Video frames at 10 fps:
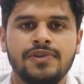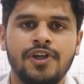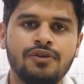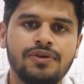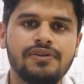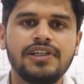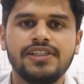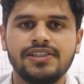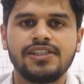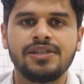Now we will
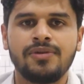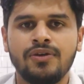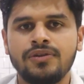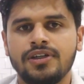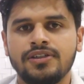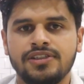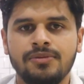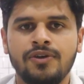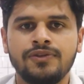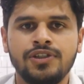discuss about
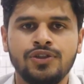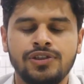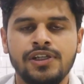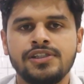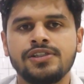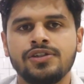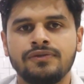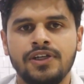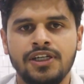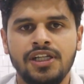some of the use cases
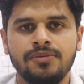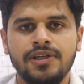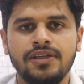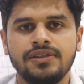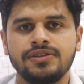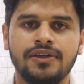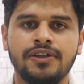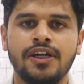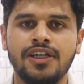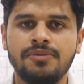of DuckDB.
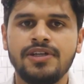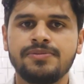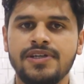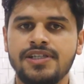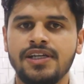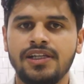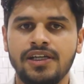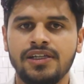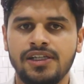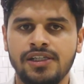DuckDB is
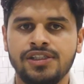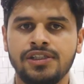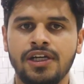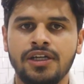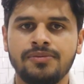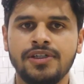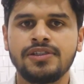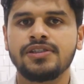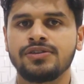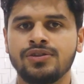basically a relational
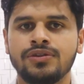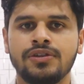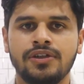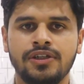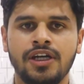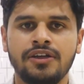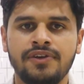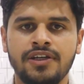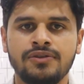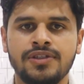database, so data
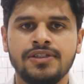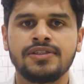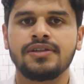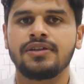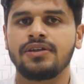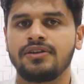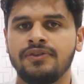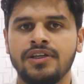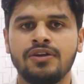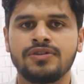
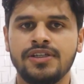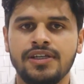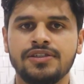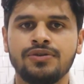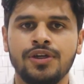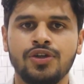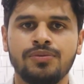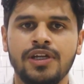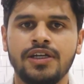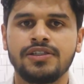warehousing is going
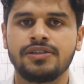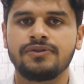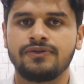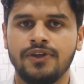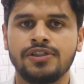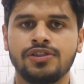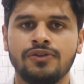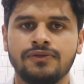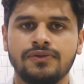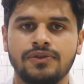to be its first
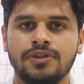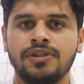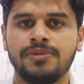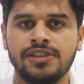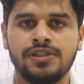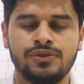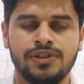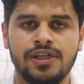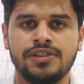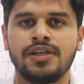of the best
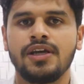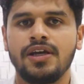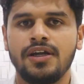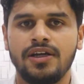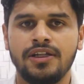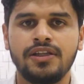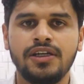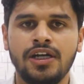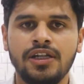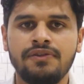use case. In
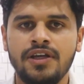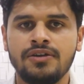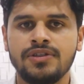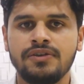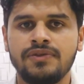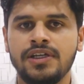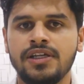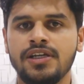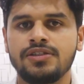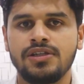the data warehousing, we
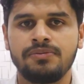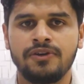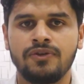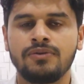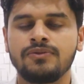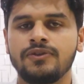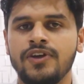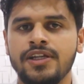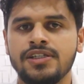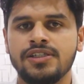can actually perform
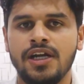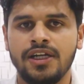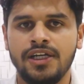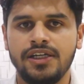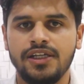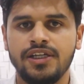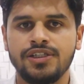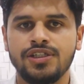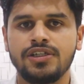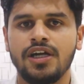various data
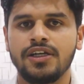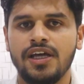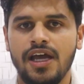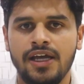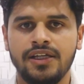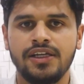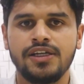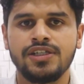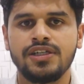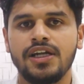integration, data
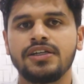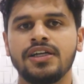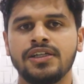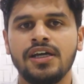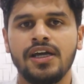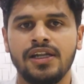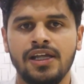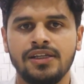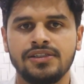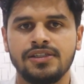aggregation and data
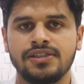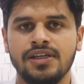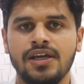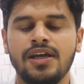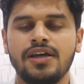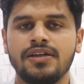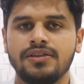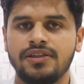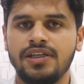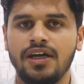analysis.
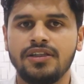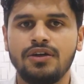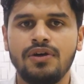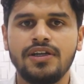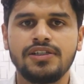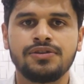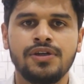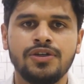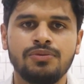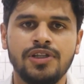The other one is
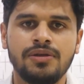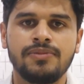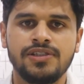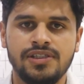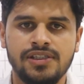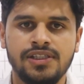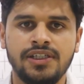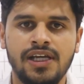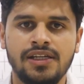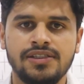going to be the business
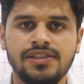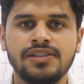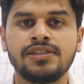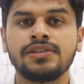intelligence.